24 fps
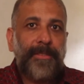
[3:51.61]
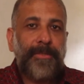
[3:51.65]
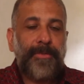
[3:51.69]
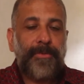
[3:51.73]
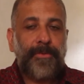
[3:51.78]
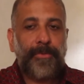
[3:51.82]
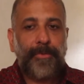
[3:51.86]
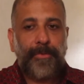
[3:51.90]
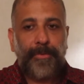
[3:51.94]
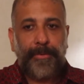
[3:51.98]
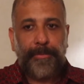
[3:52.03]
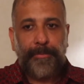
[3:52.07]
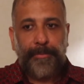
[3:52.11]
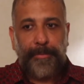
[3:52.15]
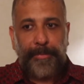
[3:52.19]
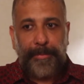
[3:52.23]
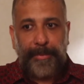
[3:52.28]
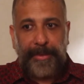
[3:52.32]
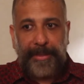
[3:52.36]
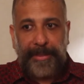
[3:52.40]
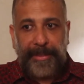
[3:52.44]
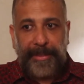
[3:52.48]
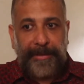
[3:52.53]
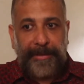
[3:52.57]
So
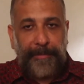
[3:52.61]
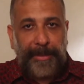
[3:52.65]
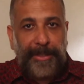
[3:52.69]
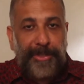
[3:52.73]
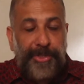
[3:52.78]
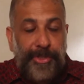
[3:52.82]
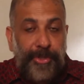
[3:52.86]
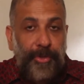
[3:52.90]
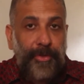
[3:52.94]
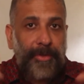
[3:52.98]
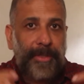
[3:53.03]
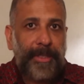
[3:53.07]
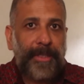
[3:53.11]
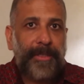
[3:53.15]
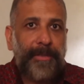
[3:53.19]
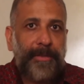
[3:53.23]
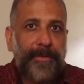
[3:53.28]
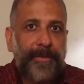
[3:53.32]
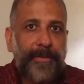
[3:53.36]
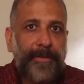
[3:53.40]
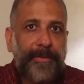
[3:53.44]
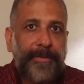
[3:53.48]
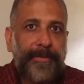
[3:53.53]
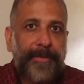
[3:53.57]

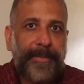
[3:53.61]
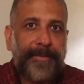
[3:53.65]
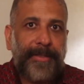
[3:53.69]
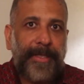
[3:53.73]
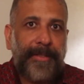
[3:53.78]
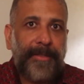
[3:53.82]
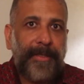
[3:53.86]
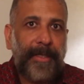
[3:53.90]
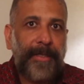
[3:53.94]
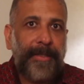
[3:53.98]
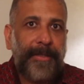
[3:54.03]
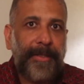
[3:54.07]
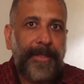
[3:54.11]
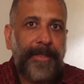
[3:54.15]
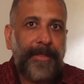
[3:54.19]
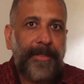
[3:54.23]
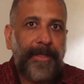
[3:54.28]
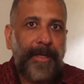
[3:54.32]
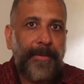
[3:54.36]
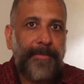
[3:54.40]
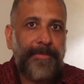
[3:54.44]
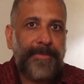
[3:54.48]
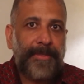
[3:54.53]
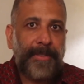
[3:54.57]
ensuring that content
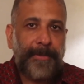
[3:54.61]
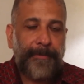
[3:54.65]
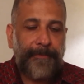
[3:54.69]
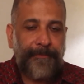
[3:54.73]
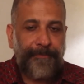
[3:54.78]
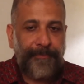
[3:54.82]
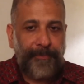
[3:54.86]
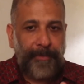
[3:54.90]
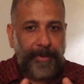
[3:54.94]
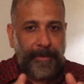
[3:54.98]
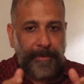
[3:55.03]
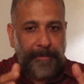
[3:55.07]
comes in,